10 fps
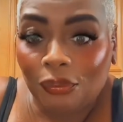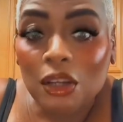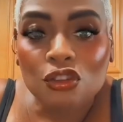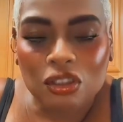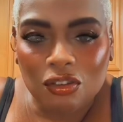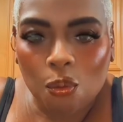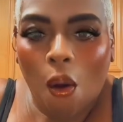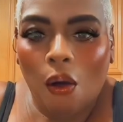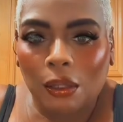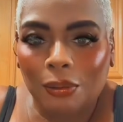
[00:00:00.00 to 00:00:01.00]
She's
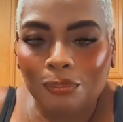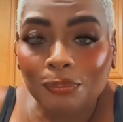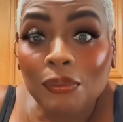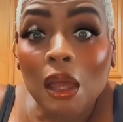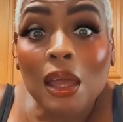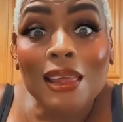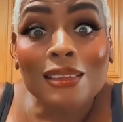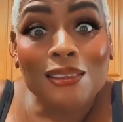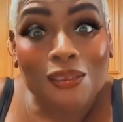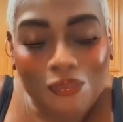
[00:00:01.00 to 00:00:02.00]
walking.
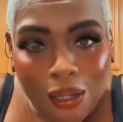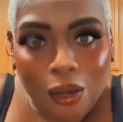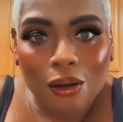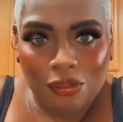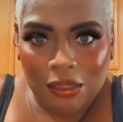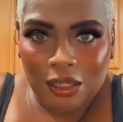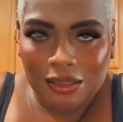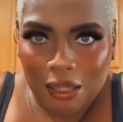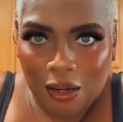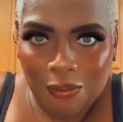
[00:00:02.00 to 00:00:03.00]
The third thing
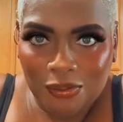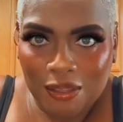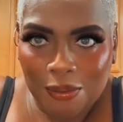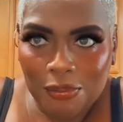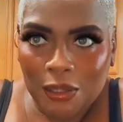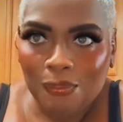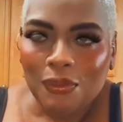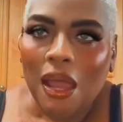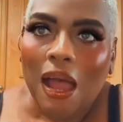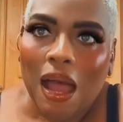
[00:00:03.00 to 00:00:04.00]
that upset me,
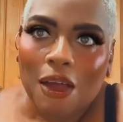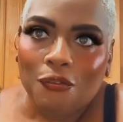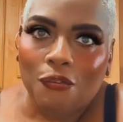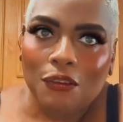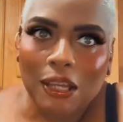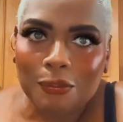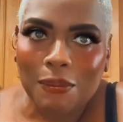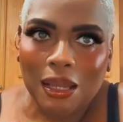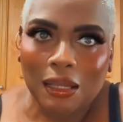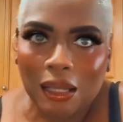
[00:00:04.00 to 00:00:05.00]
I flipped
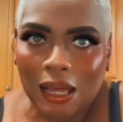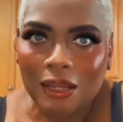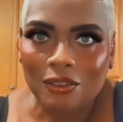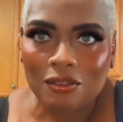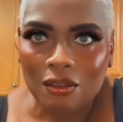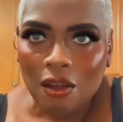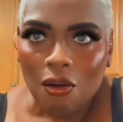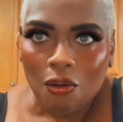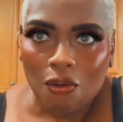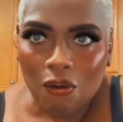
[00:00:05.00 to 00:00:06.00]
my lights
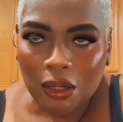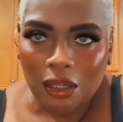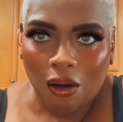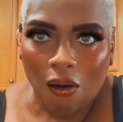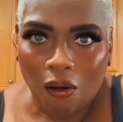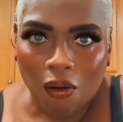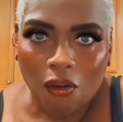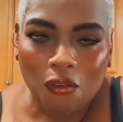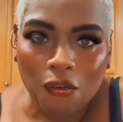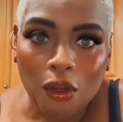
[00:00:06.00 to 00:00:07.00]
on and
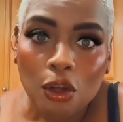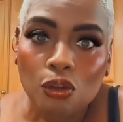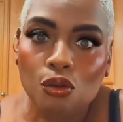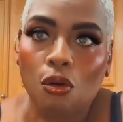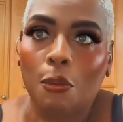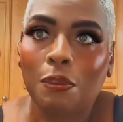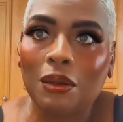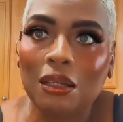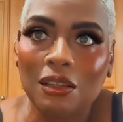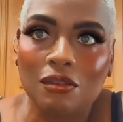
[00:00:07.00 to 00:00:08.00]
off to a
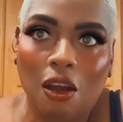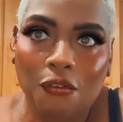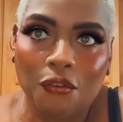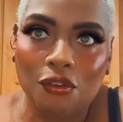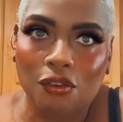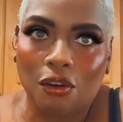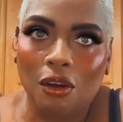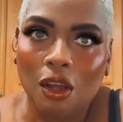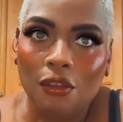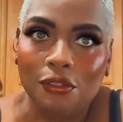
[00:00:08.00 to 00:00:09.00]
police officer
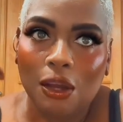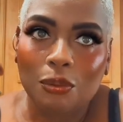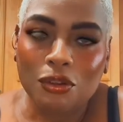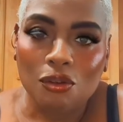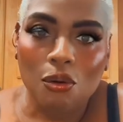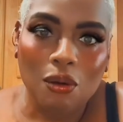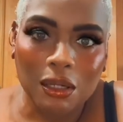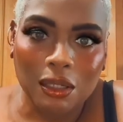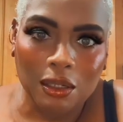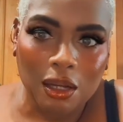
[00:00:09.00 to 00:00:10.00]
that was going
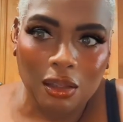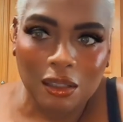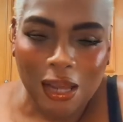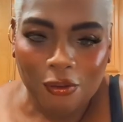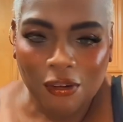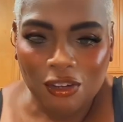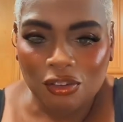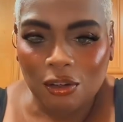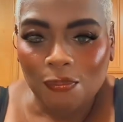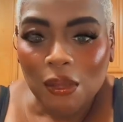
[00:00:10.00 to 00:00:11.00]
in other
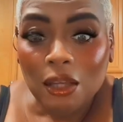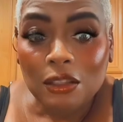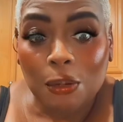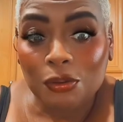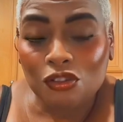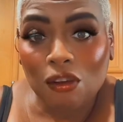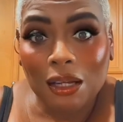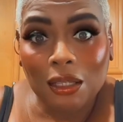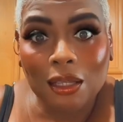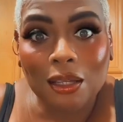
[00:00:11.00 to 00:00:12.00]
direction, that was trying
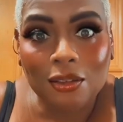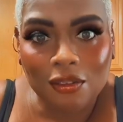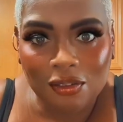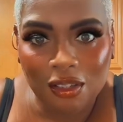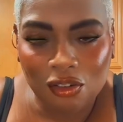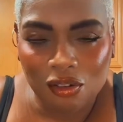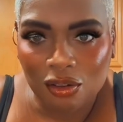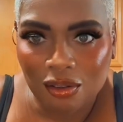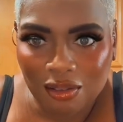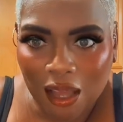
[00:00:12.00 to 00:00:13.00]
to get his attention
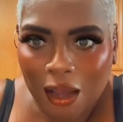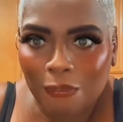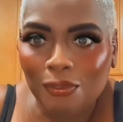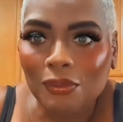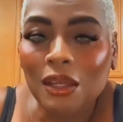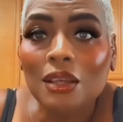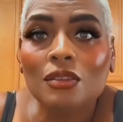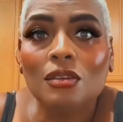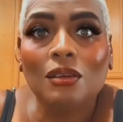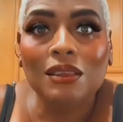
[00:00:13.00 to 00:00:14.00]
to stop.
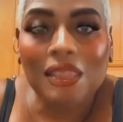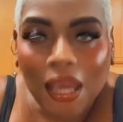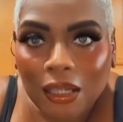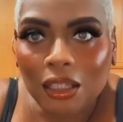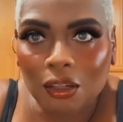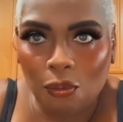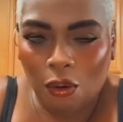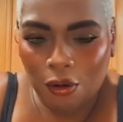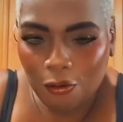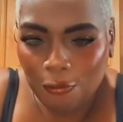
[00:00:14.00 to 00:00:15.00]
So that didn't
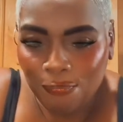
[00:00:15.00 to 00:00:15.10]
work.